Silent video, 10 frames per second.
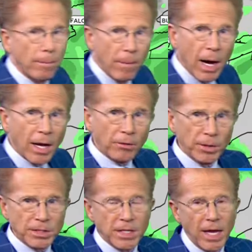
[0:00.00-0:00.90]

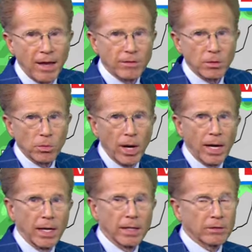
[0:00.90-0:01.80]
moderate to heavy
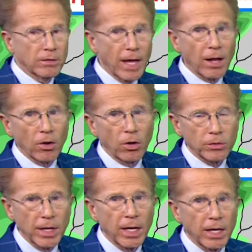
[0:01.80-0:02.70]
rain. It's not all
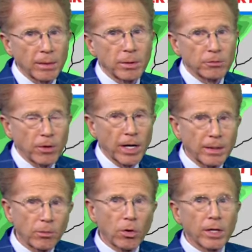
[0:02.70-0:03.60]
day, but
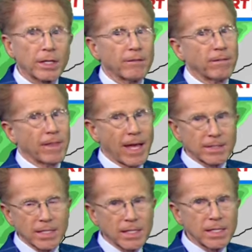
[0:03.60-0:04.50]
Friday morning, if
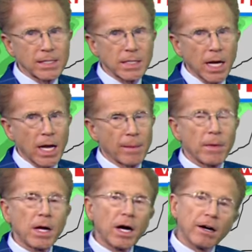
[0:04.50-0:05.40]
that's a key time,
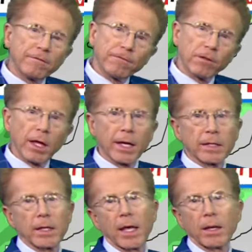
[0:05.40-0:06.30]
a
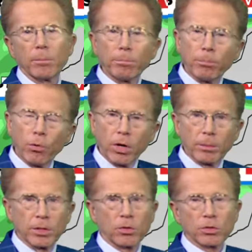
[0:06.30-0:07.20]
flight and a
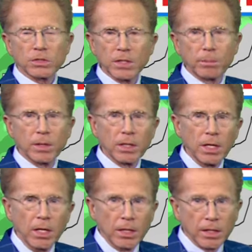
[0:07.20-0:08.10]
appointment or something
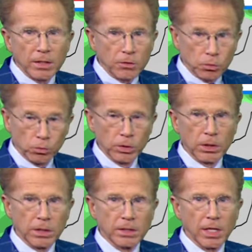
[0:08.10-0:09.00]
that's
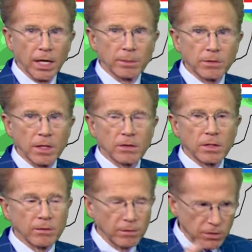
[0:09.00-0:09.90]
really time
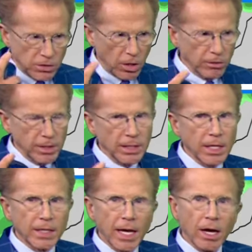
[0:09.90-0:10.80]
sensitive, start
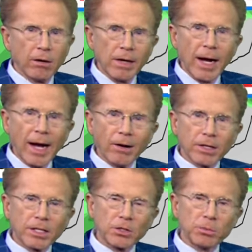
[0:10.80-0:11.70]
thinking now, how
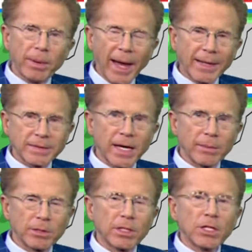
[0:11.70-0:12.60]
can you back
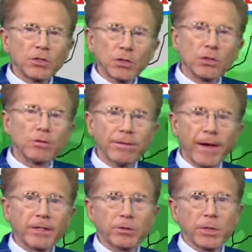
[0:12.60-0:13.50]
time it so you
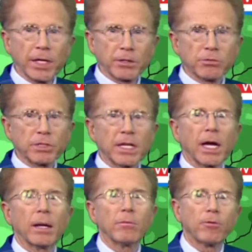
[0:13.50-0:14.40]
factor in extra
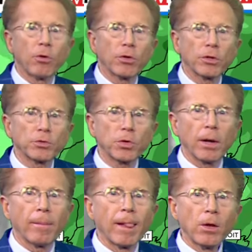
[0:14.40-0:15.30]
time for the
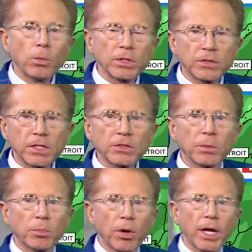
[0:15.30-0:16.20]
trip? We see
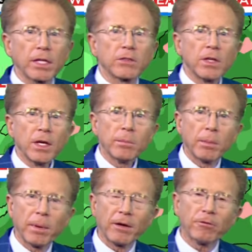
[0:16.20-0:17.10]
some breaks,
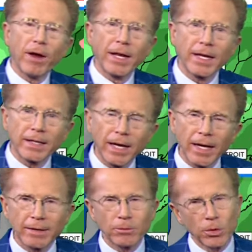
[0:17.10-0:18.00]
but by Friday
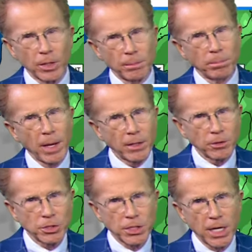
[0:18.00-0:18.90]
night, we're in
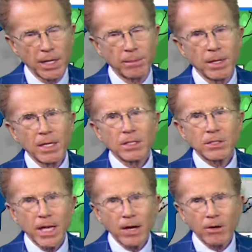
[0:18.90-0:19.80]
better shape.
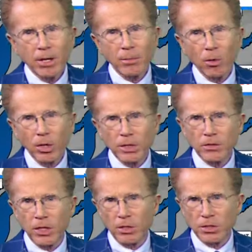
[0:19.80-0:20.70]
Saturday morning
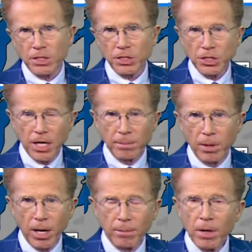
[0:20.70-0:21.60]
starts to shape
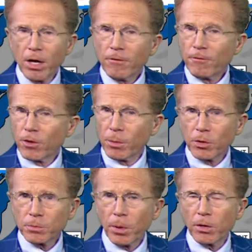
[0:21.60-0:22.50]
up. For the
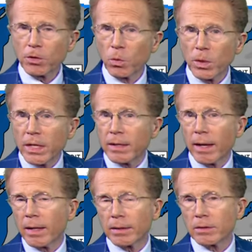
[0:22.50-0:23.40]
most part, the
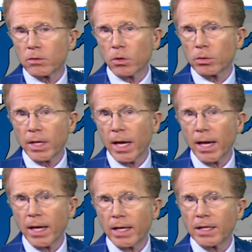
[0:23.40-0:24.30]
weekend is
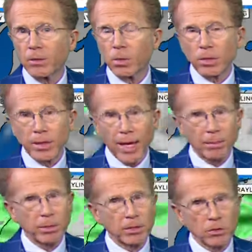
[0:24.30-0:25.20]
okay. It will
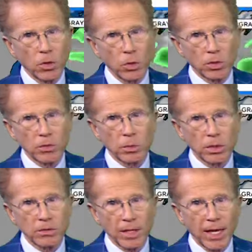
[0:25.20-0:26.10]
not be as cold as it
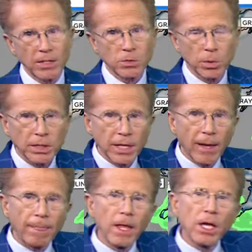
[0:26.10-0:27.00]
was last
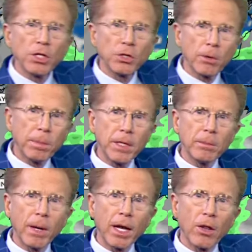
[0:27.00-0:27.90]
weekend.
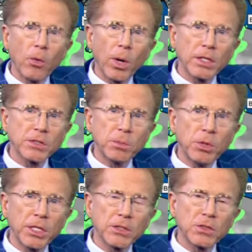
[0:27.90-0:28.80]
European model wants to
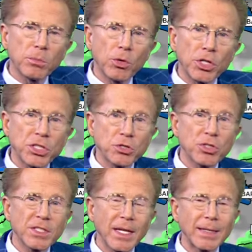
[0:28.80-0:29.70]
bring in some moisture
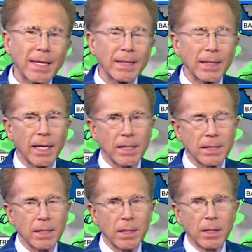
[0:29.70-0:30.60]
Sunday
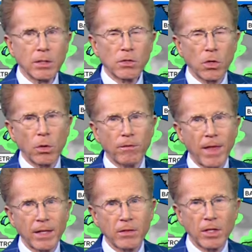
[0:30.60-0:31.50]
night. So if
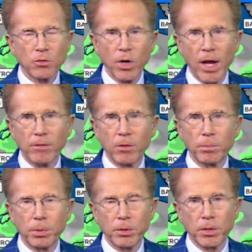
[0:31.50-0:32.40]
that's a
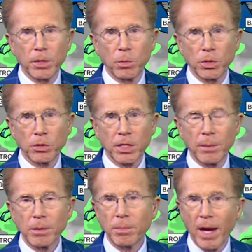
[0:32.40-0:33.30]
travel period when you're
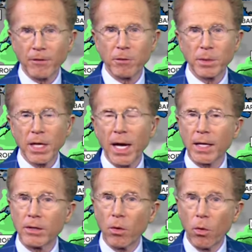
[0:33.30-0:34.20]
coming back from the
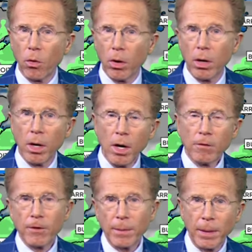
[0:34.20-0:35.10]
island or
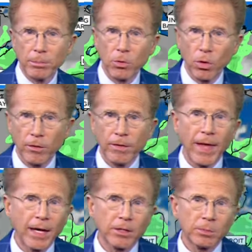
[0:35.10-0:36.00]
from up north,
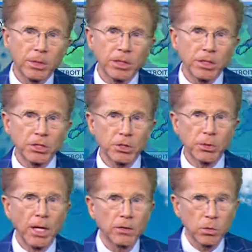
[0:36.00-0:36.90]
that could be an
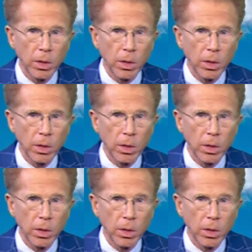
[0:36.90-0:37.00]
issue as